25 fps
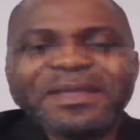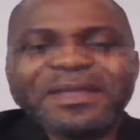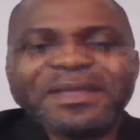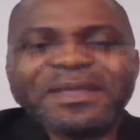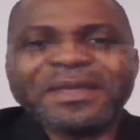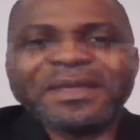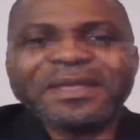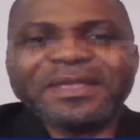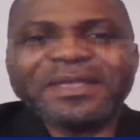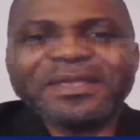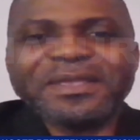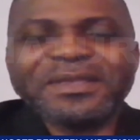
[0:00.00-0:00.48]

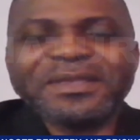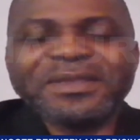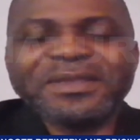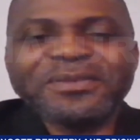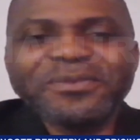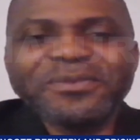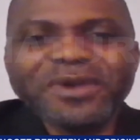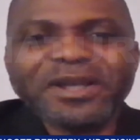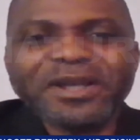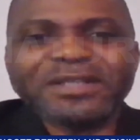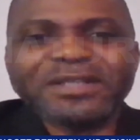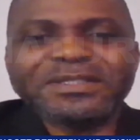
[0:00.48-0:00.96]

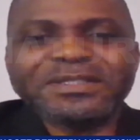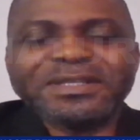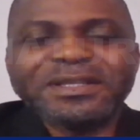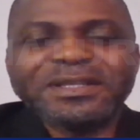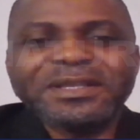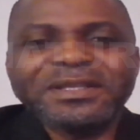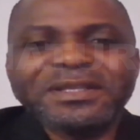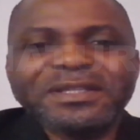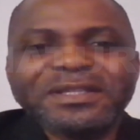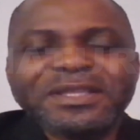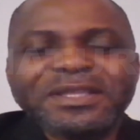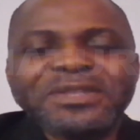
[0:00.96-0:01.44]
it works.
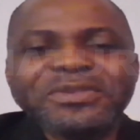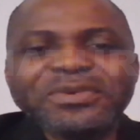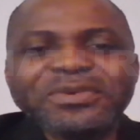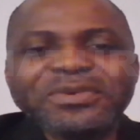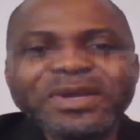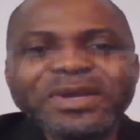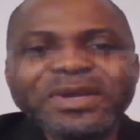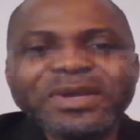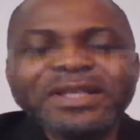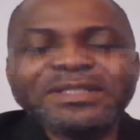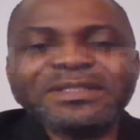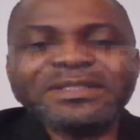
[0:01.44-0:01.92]
The
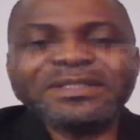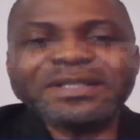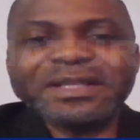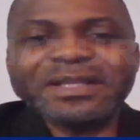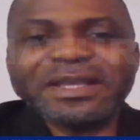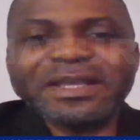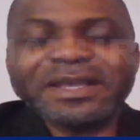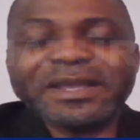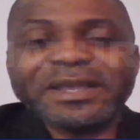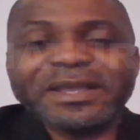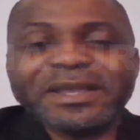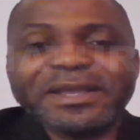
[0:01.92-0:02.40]
US
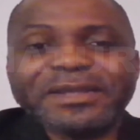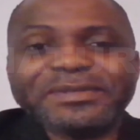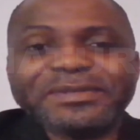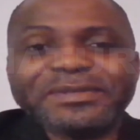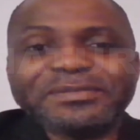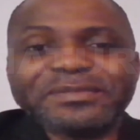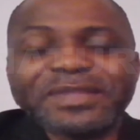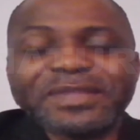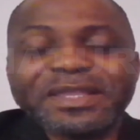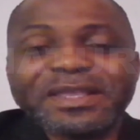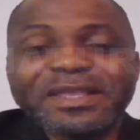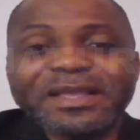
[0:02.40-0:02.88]

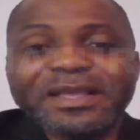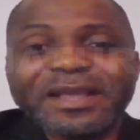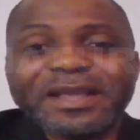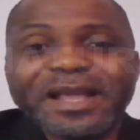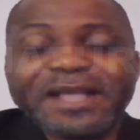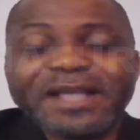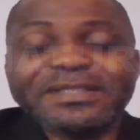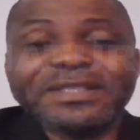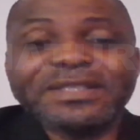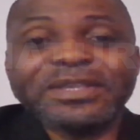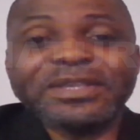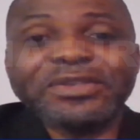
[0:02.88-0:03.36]

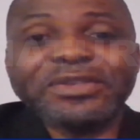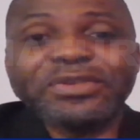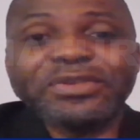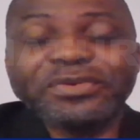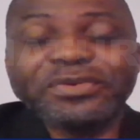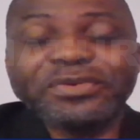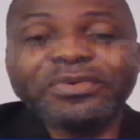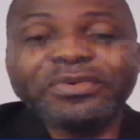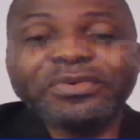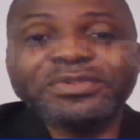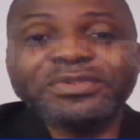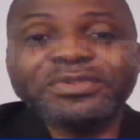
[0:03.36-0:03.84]
has a
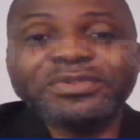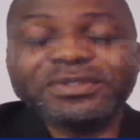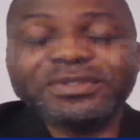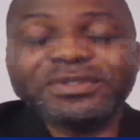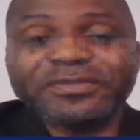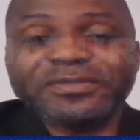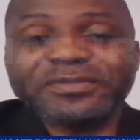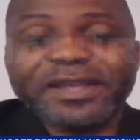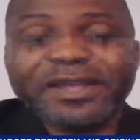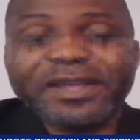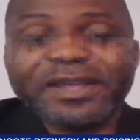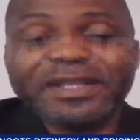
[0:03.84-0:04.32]
huge
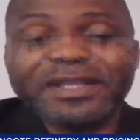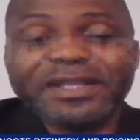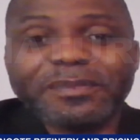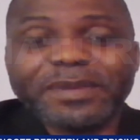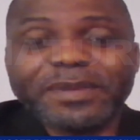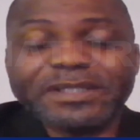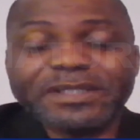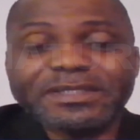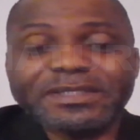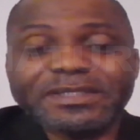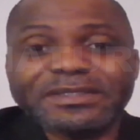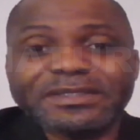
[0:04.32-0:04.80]
refining
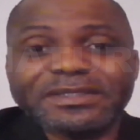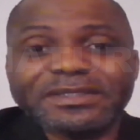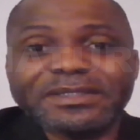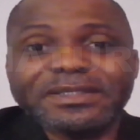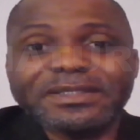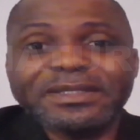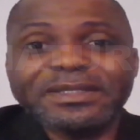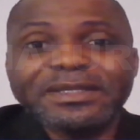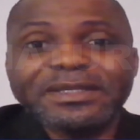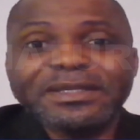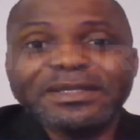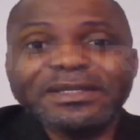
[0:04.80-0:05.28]

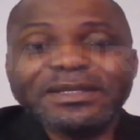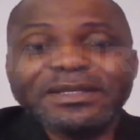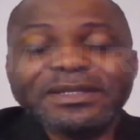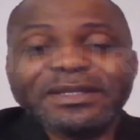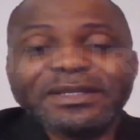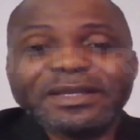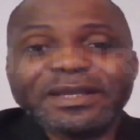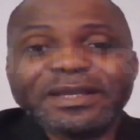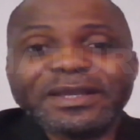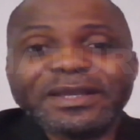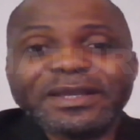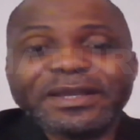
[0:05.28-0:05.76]
capacity,
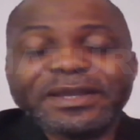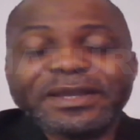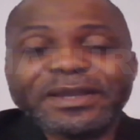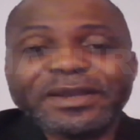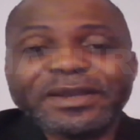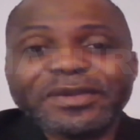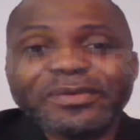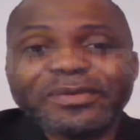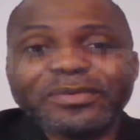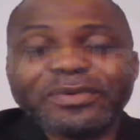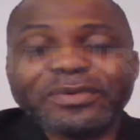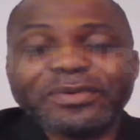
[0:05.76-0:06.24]

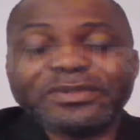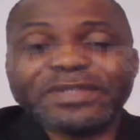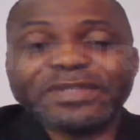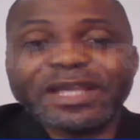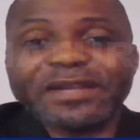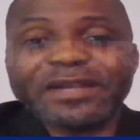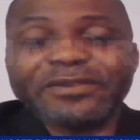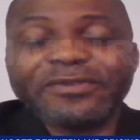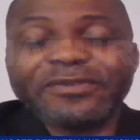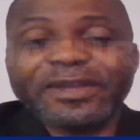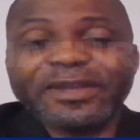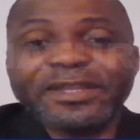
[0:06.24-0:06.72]

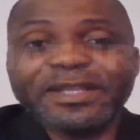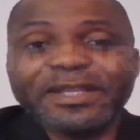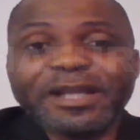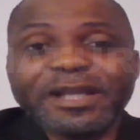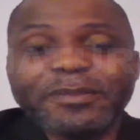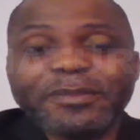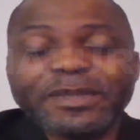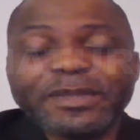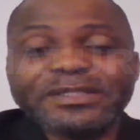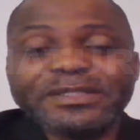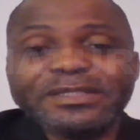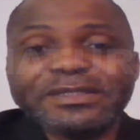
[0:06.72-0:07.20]
Their refining
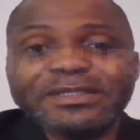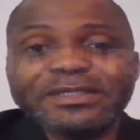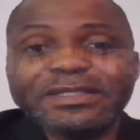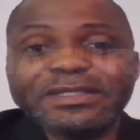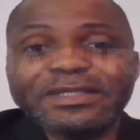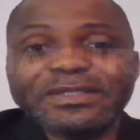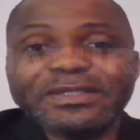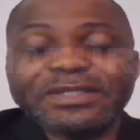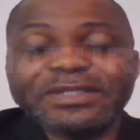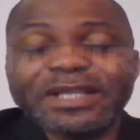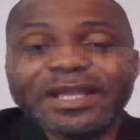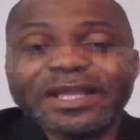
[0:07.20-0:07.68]

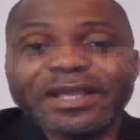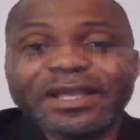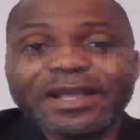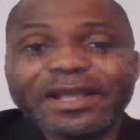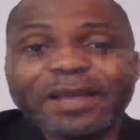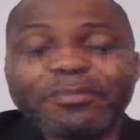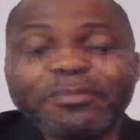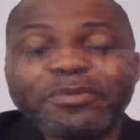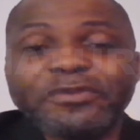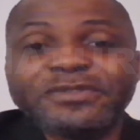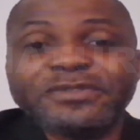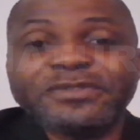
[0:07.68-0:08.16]
capacity is
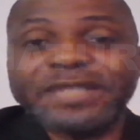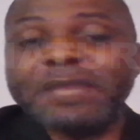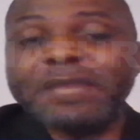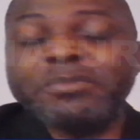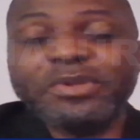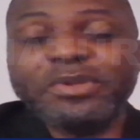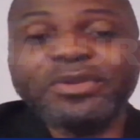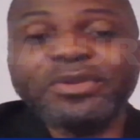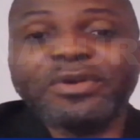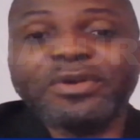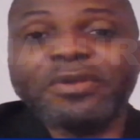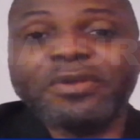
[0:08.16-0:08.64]
above
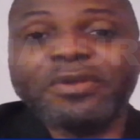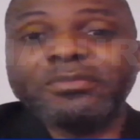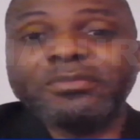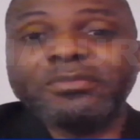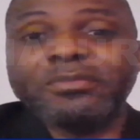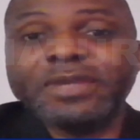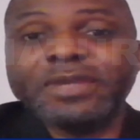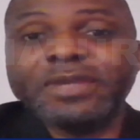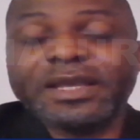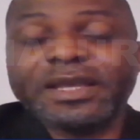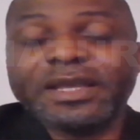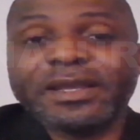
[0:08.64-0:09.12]
10
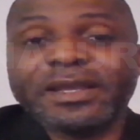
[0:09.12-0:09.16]
million